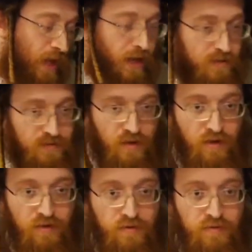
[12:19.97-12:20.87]
And I could
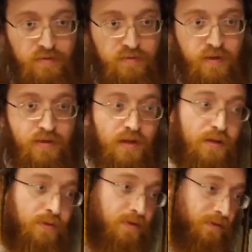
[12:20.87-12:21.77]
say that
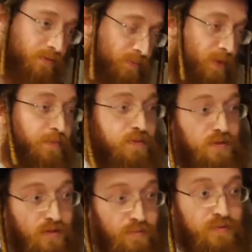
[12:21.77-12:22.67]
dealing with
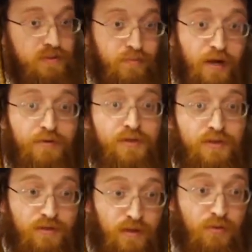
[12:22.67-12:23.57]
people, couples, and marriages,
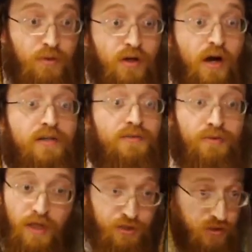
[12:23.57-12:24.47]
and all kinds of
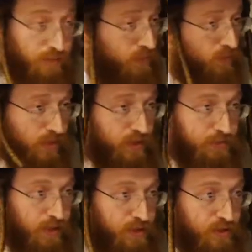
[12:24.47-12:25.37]

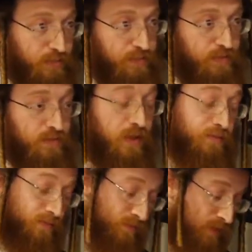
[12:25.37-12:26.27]
relationships that
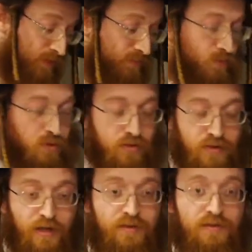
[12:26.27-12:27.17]

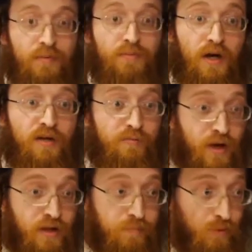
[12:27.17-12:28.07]
got to some kind of
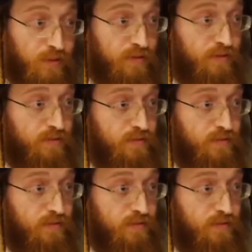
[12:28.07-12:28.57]
breaking point,